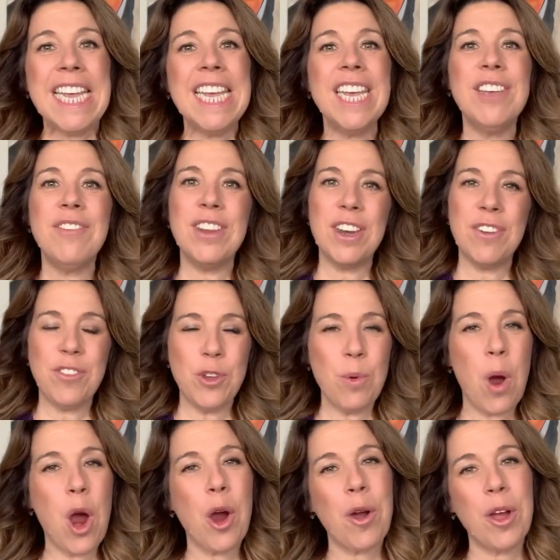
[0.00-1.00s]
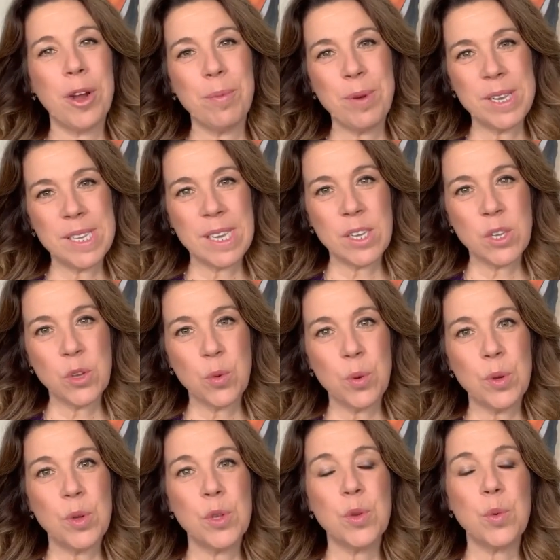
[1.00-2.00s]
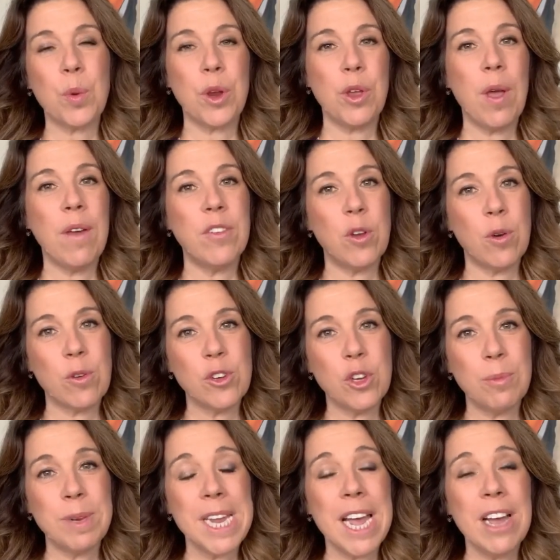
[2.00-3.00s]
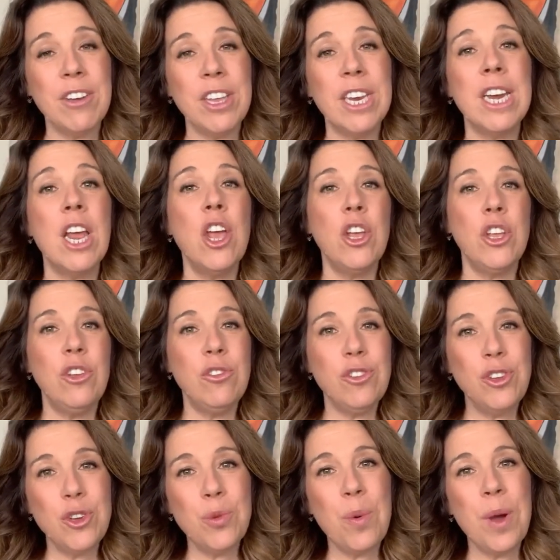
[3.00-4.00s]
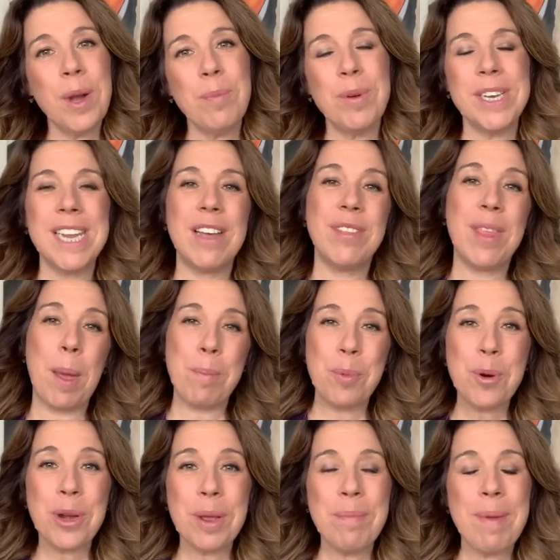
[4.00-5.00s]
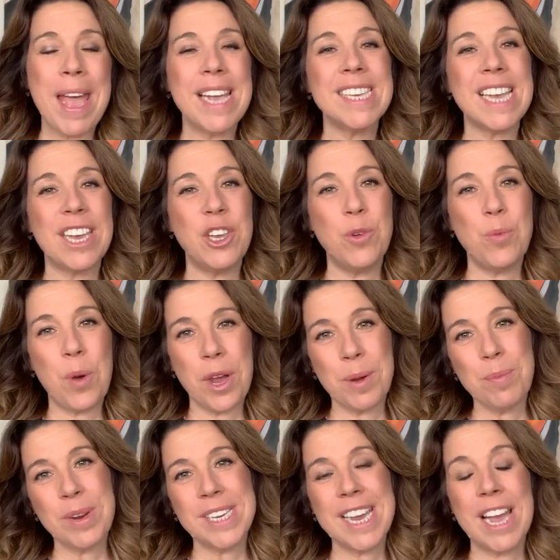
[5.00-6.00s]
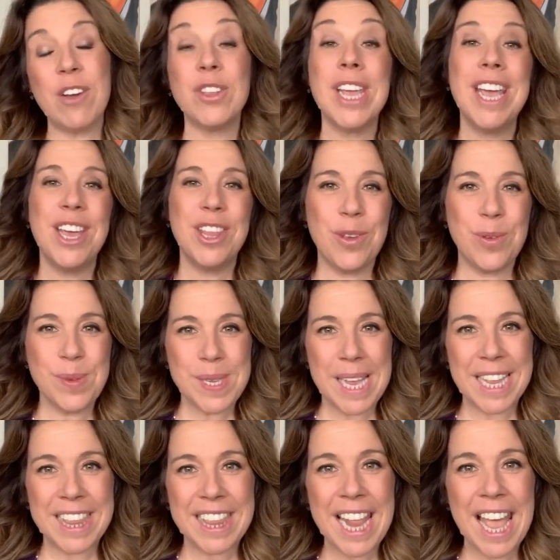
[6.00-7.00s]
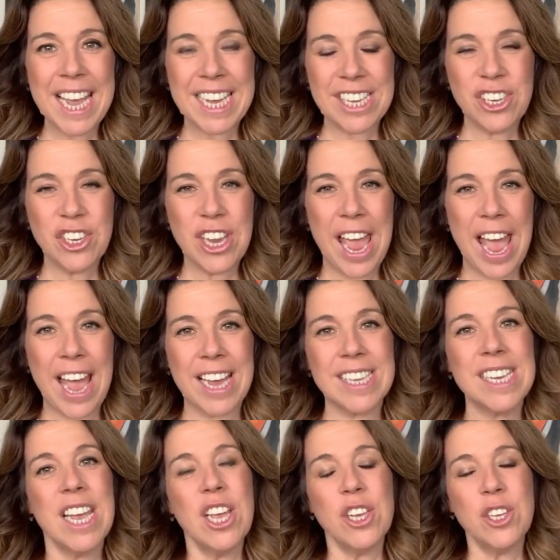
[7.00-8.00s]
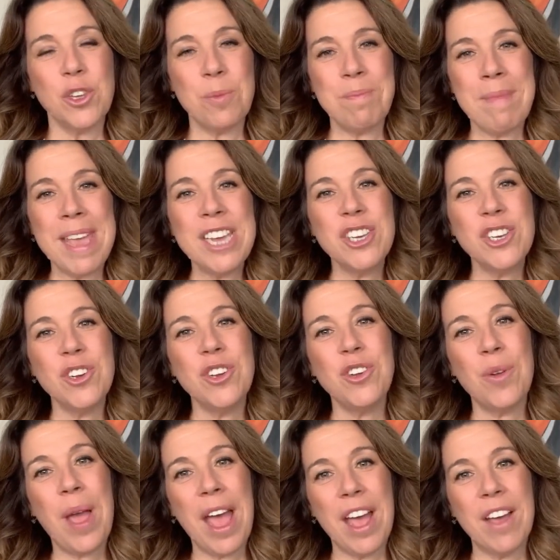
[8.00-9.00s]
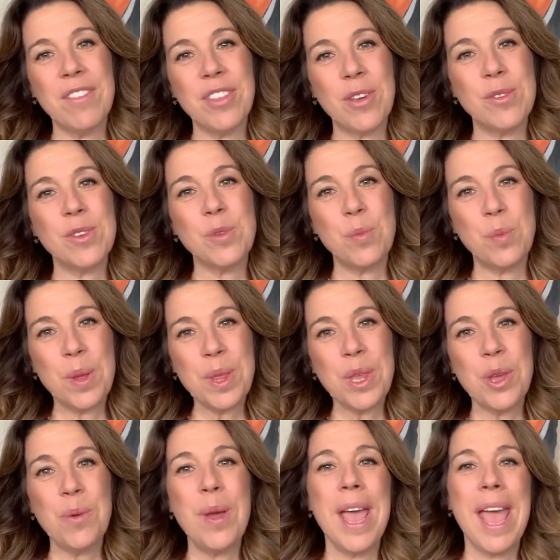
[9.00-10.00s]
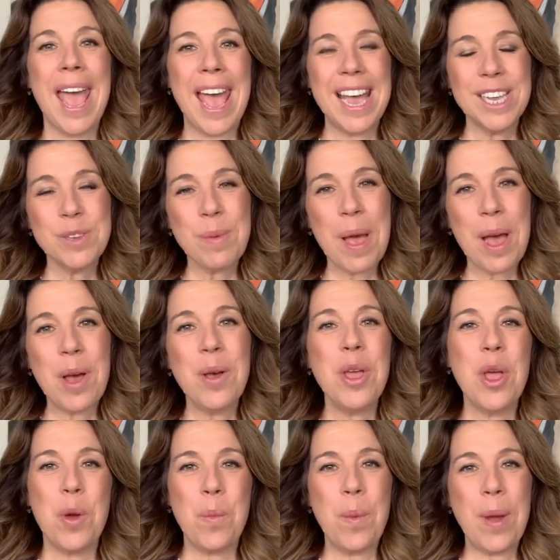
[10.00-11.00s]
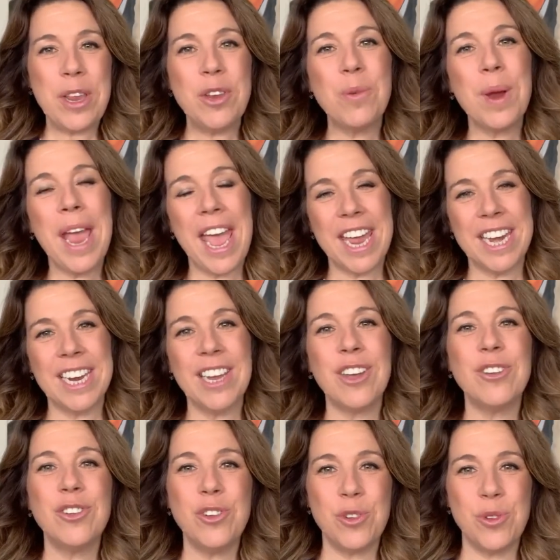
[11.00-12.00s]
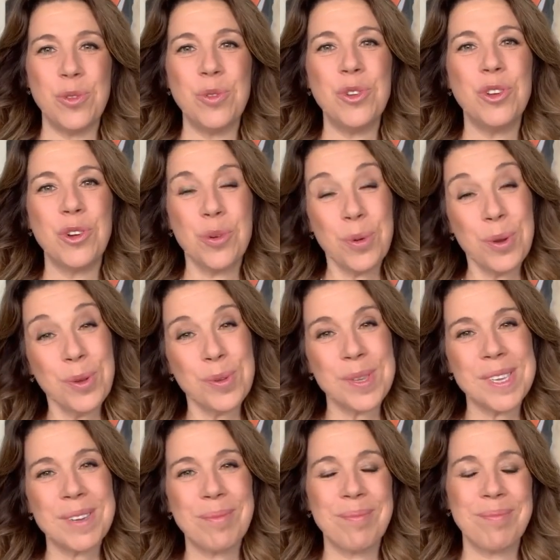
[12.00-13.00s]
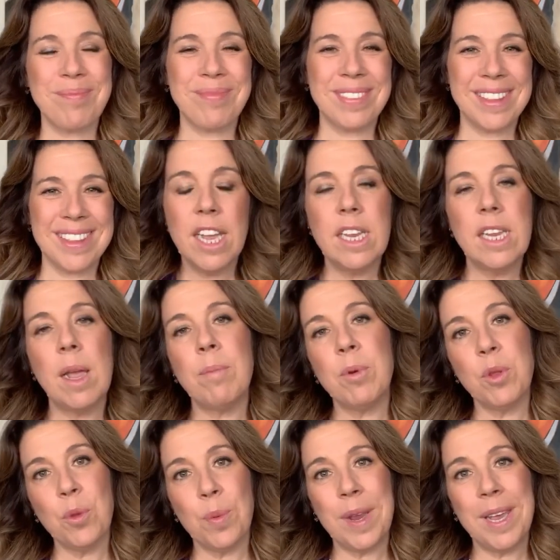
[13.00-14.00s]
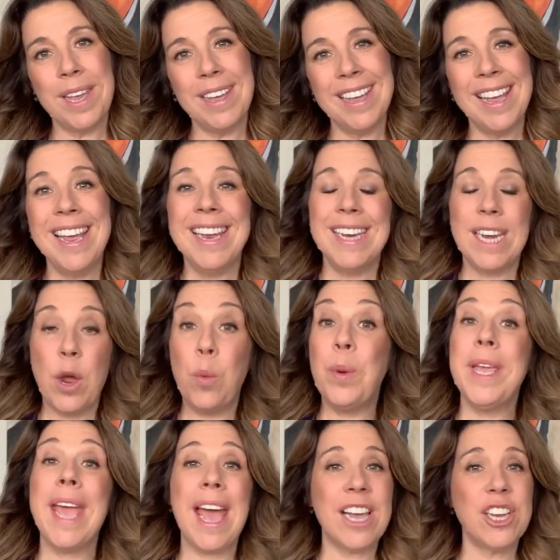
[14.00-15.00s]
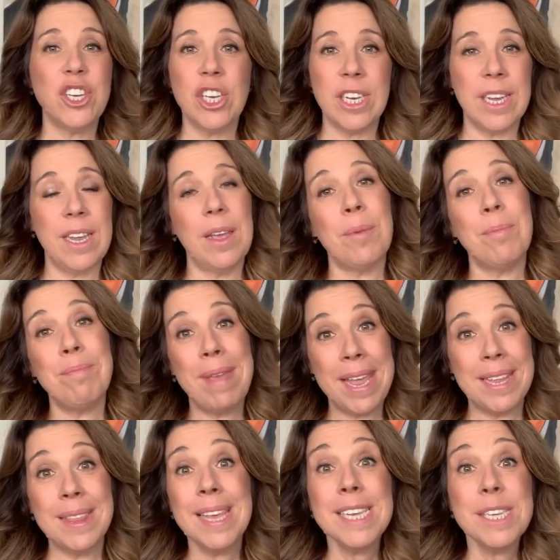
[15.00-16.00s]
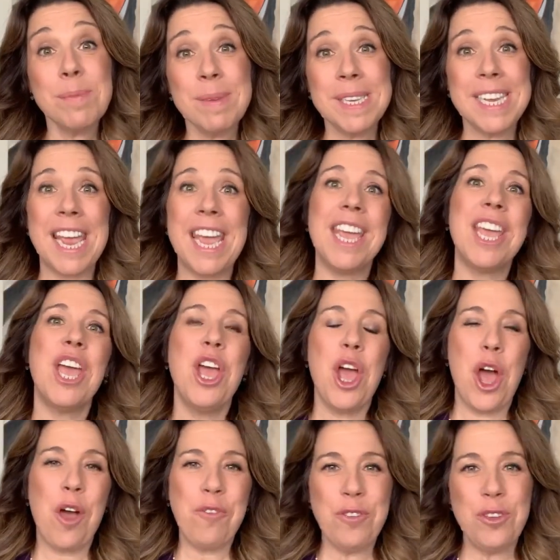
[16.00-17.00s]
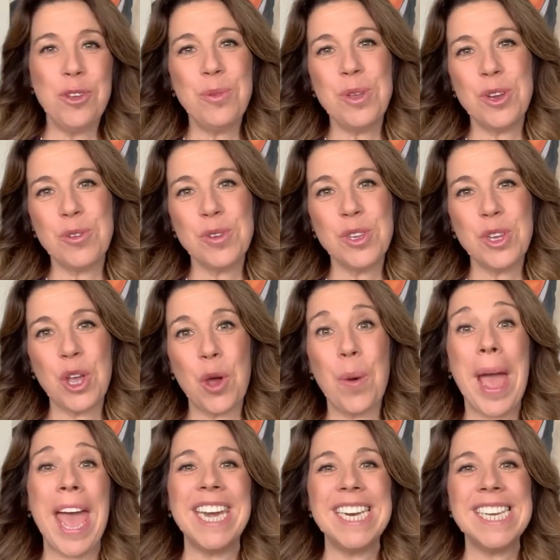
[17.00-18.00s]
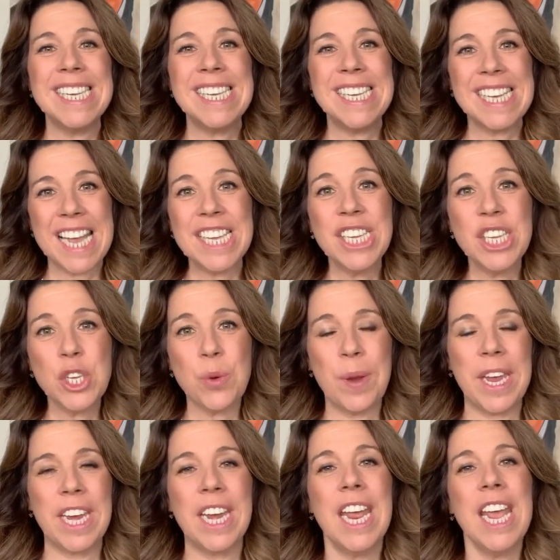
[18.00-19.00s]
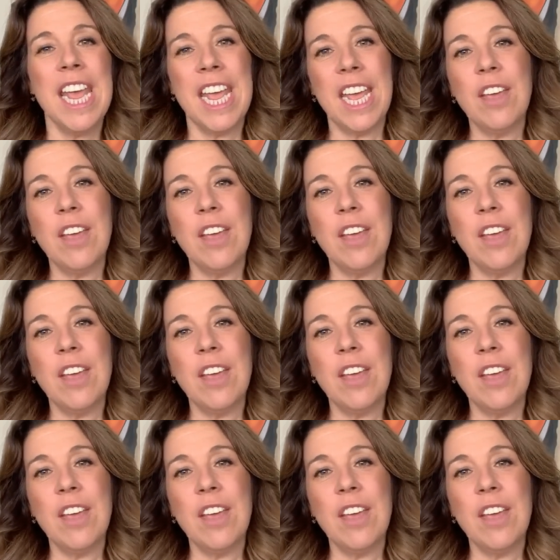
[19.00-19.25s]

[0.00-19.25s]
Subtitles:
Even if you are on a Princess cruise where you have your Ocean Medallion, you do want to print out that boarding pass and you want to print out those luggage tags. So make sure you have those with you as well when you're heading to your cruise. Number three. Now, we actually made this mistake a few years ago, and it's sunscreen.